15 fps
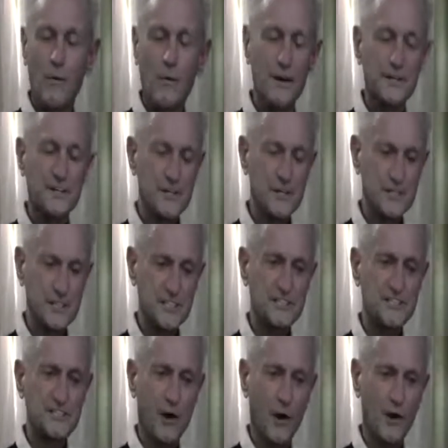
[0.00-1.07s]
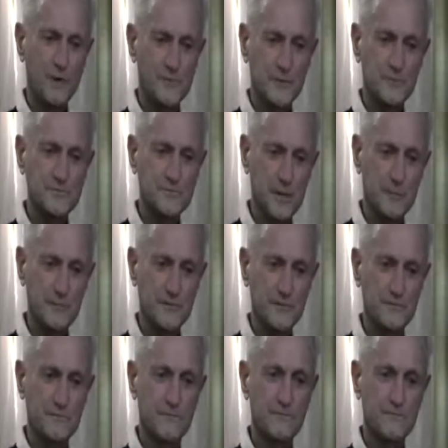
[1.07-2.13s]
Well, it usually starts from
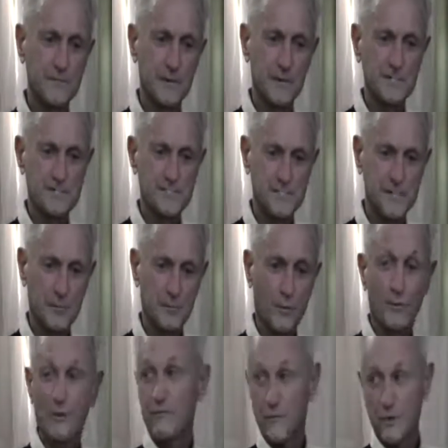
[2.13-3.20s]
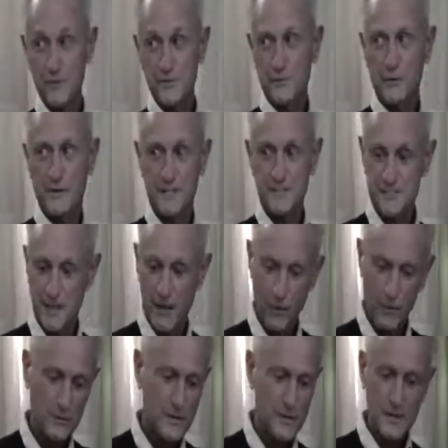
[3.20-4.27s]
something very simple. The first one I
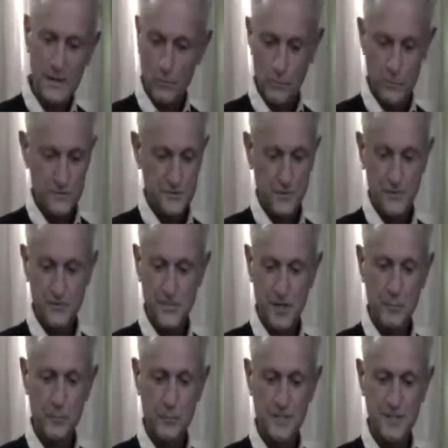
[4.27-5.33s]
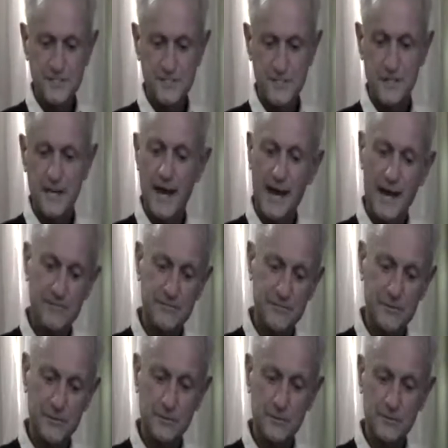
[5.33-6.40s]
saw was, for some reason,
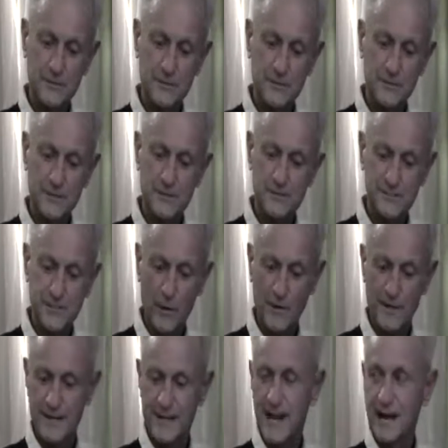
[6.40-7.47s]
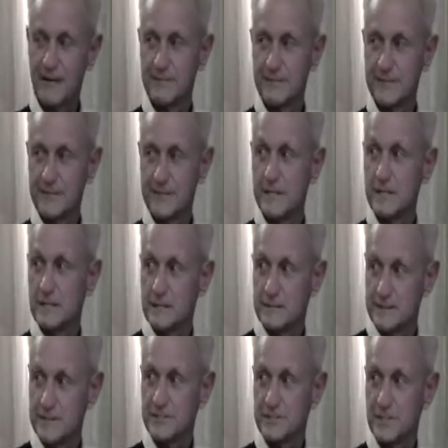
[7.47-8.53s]
after starting an IV,
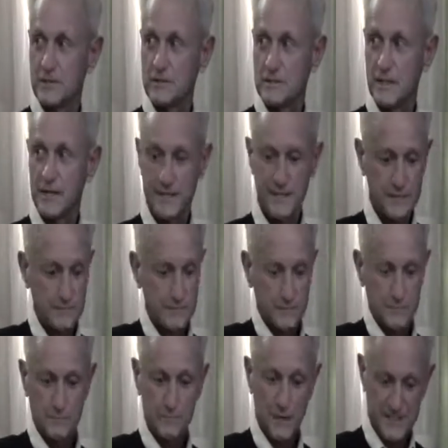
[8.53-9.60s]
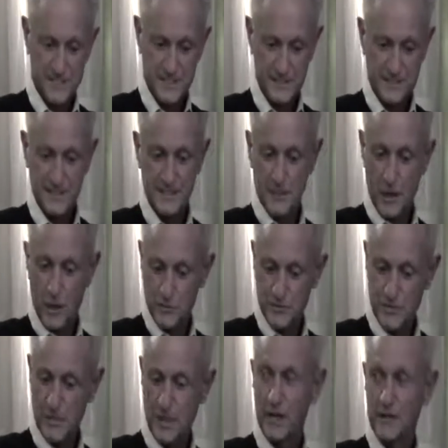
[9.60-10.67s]
this young lady basically
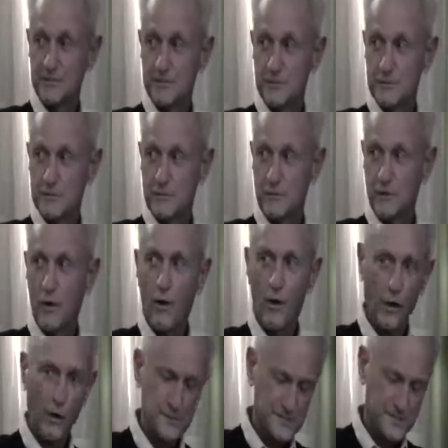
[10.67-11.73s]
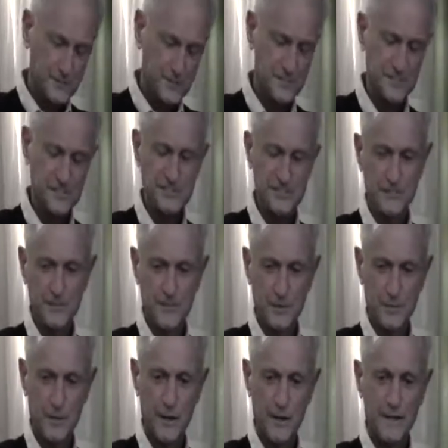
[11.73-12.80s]
lost a lot of the use of her arms. She was in severe
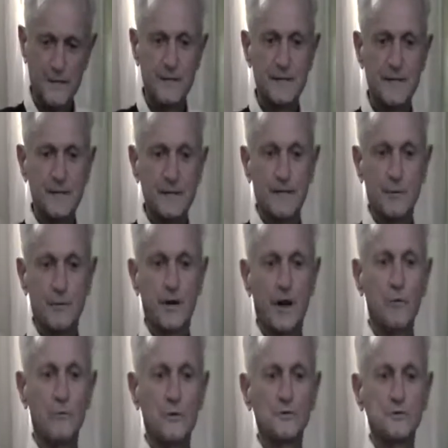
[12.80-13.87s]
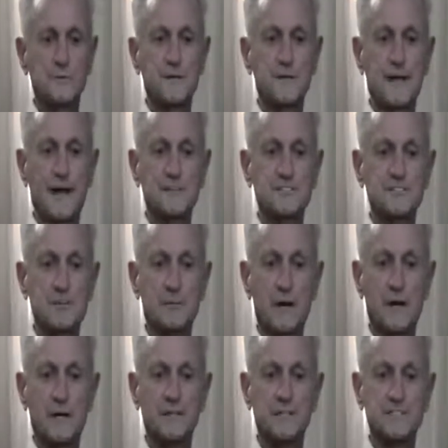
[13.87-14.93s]
pain. It would almost be like
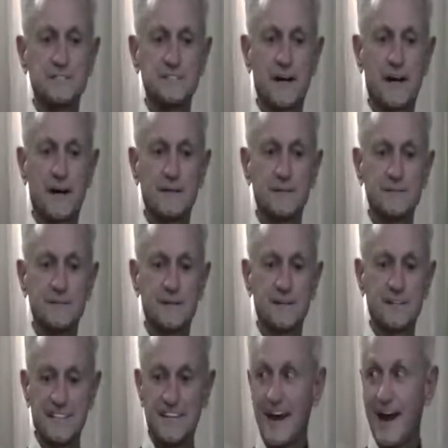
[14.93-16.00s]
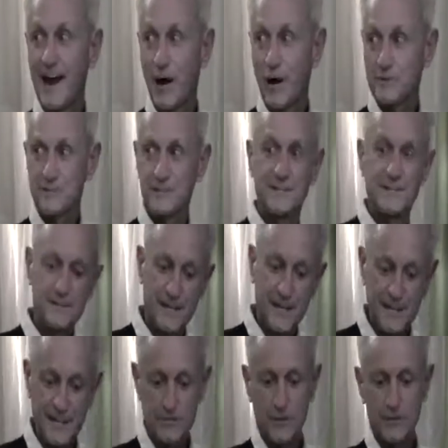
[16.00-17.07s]
somebody that's got gout, that
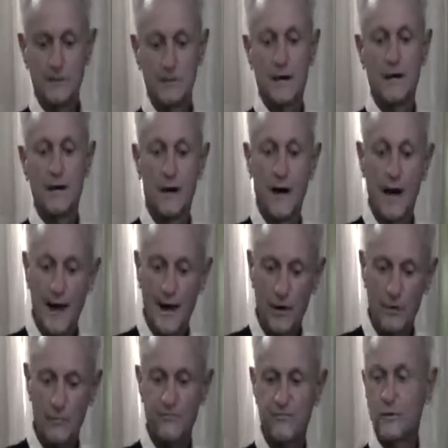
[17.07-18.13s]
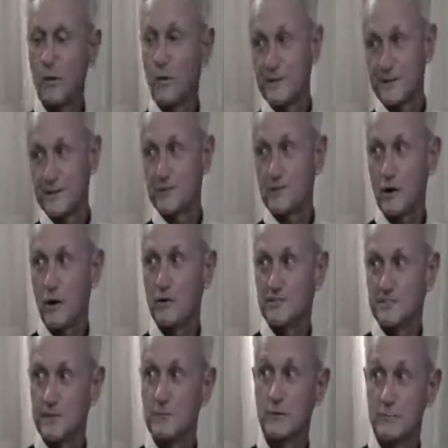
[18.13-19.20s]
even air flowing
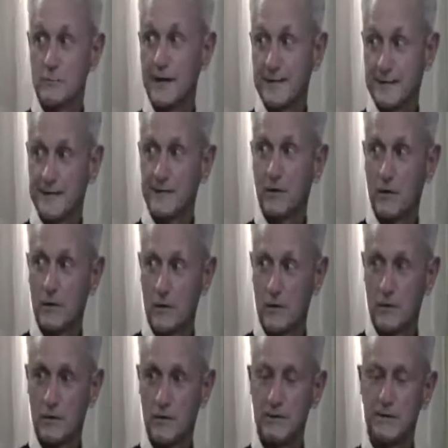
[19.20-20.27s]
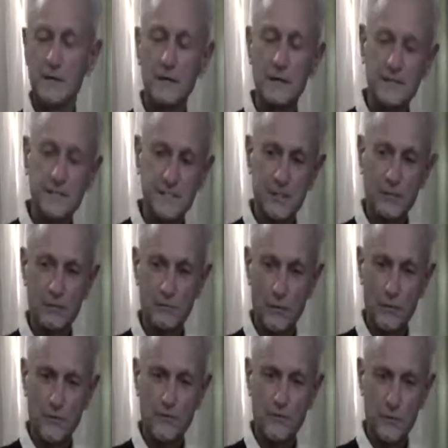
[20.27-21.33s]
across it would make it hurt. She was one of
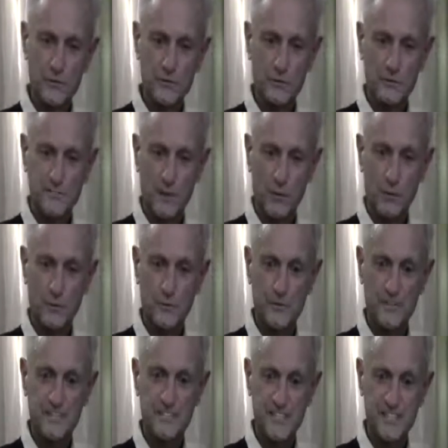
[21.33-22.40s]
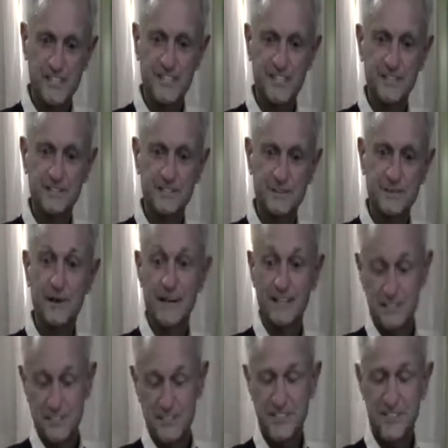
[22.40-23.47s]
the first ones I worked with, and she did
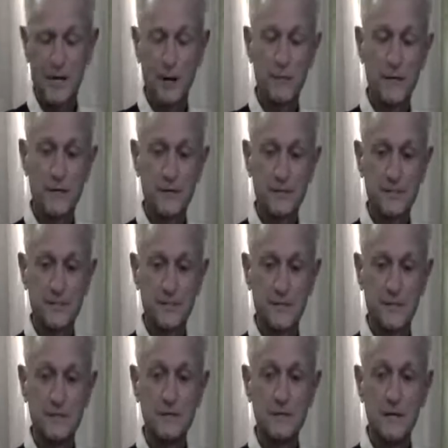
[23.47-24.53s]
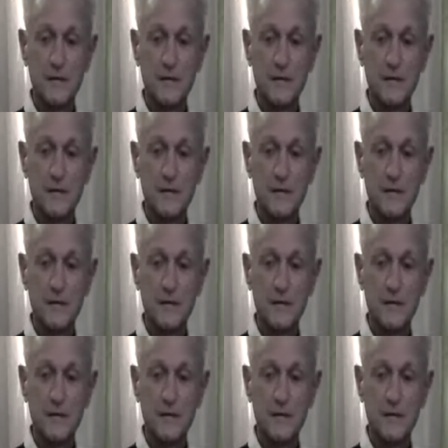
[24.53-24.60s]
actually she got better too.